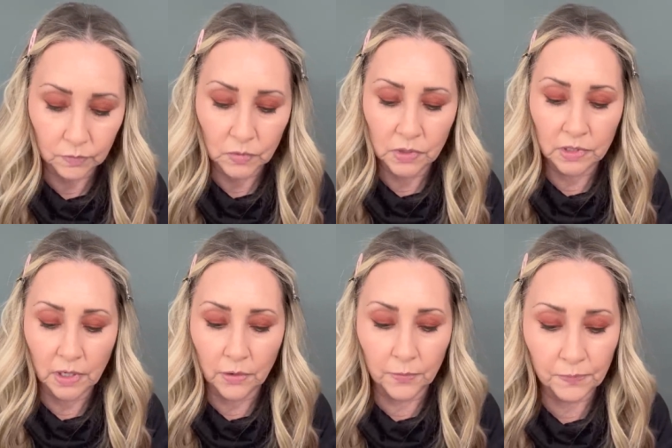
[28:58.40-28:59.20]

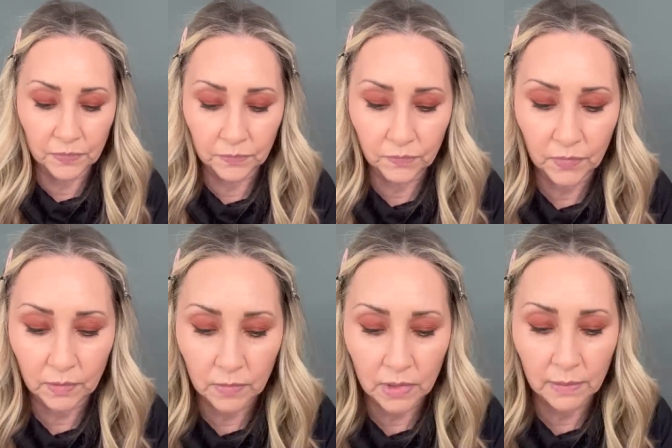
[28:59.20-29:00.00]
So
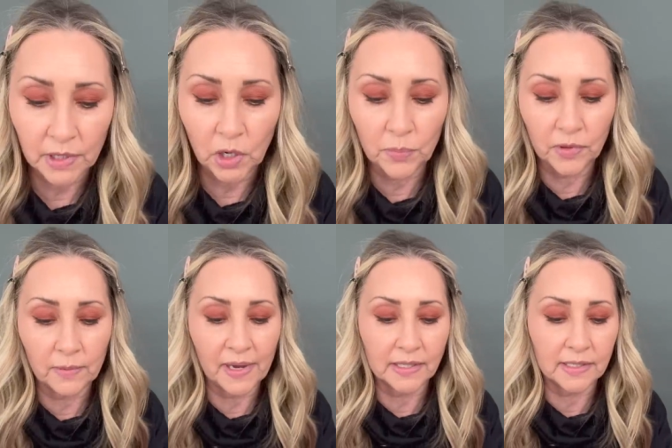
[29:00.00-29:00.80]
let me open the
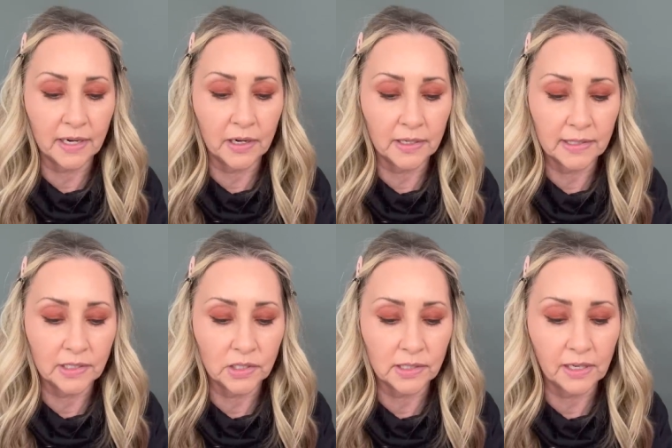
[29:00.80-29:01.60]
mascara because they
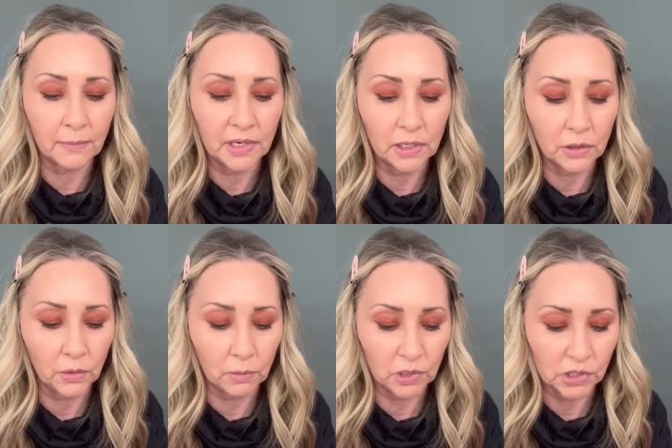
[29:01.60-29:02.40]
just sent me new
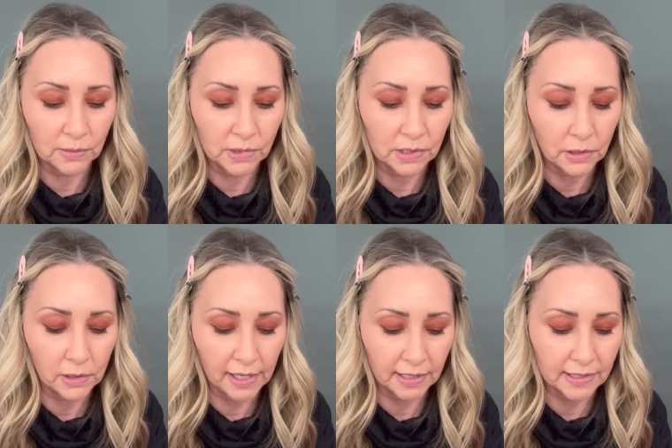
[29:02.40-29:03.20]
one, which I'm so
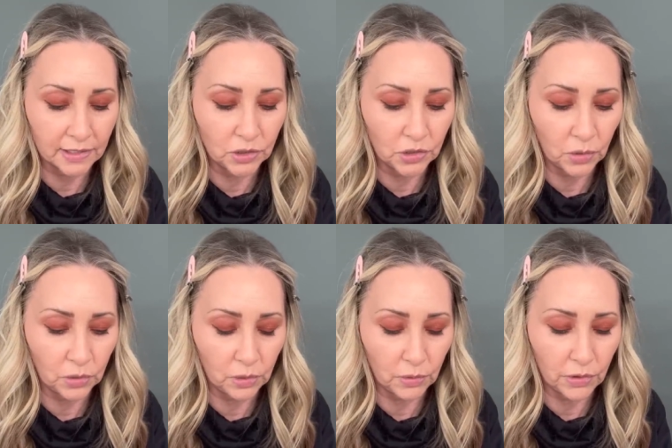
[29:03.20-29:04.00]
glad because I don't
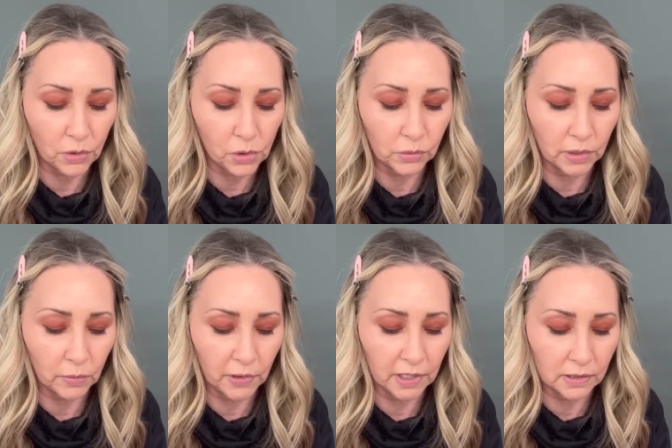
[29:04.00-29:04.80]
know where the old one
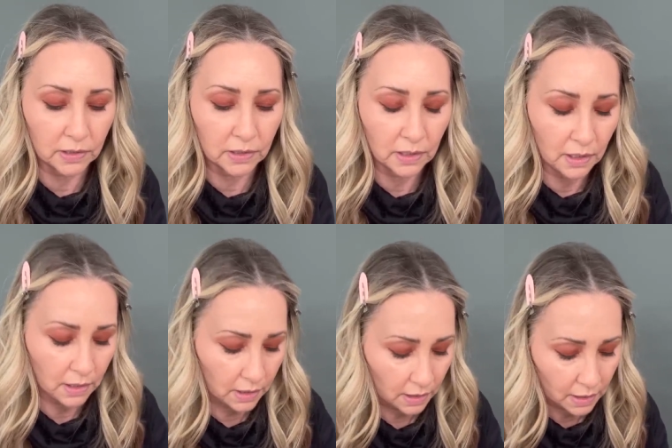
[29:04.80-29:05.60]
went.
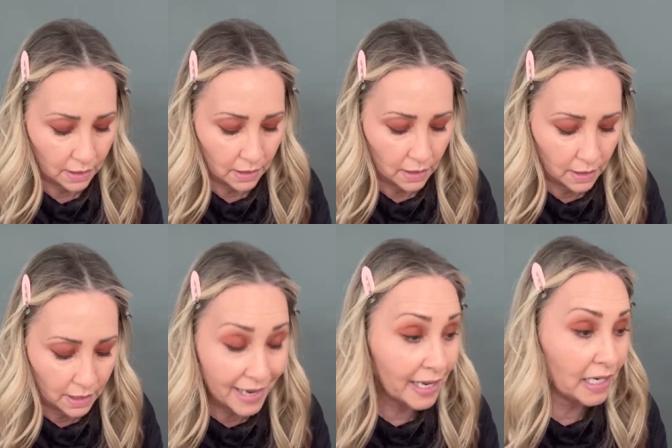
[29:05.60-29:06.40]

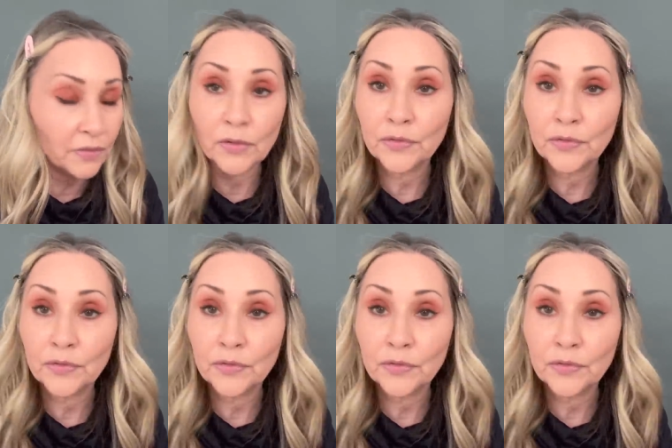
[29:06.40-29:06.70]
I can't even